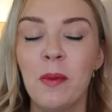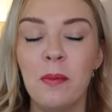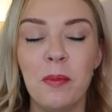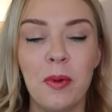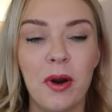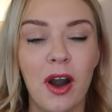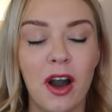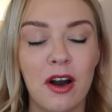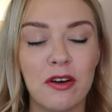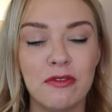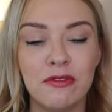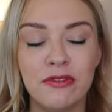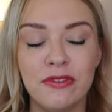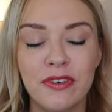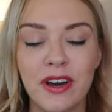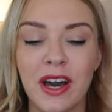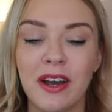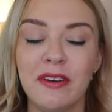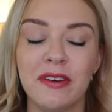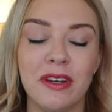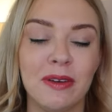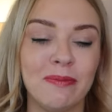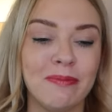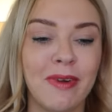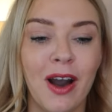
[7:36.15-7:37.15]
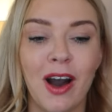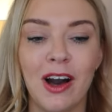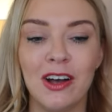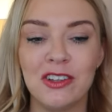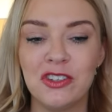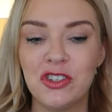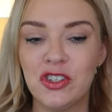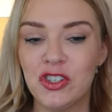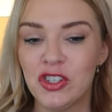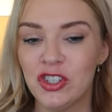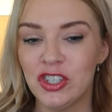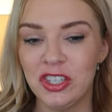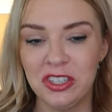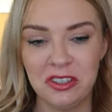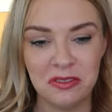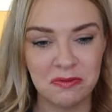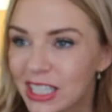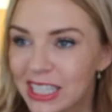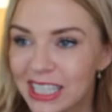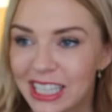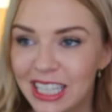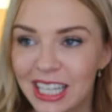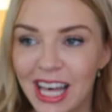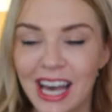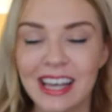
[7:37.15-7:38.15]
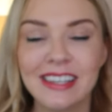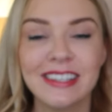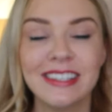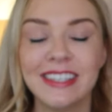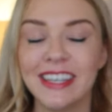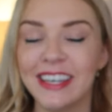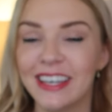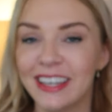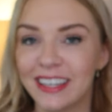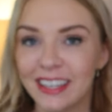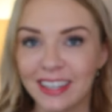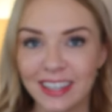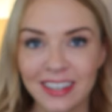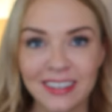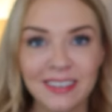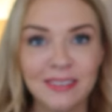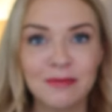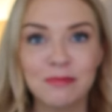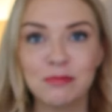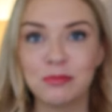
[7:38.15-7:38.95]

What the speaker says: but very much classic